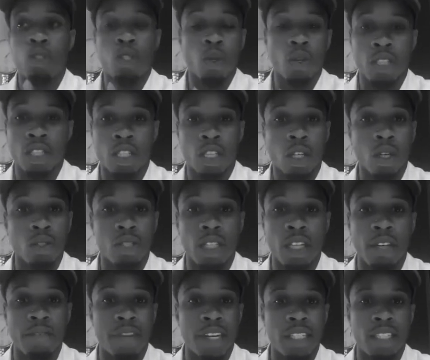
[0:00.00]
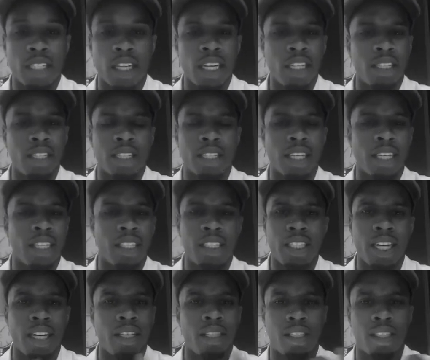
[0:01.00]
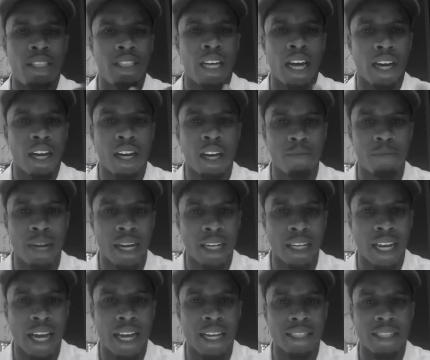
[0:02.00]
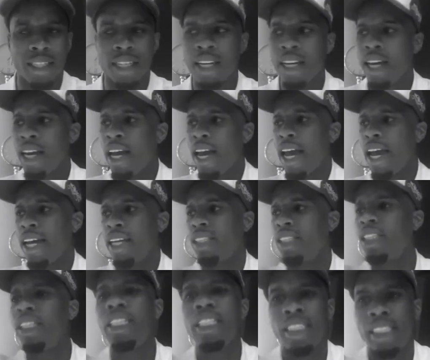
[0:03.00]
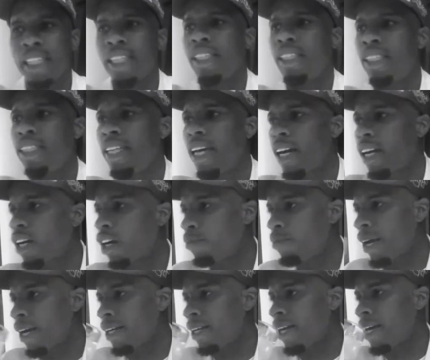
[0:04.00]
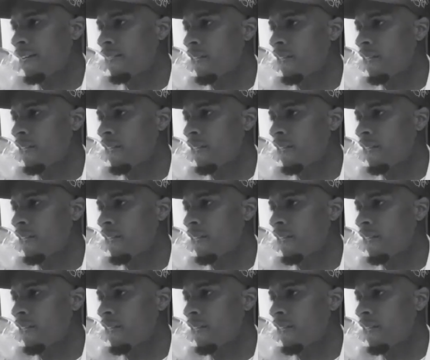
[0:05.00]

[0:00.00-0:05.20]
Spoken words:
Two sources close to the investigation said that she got cut by glass, and she said that she got cut by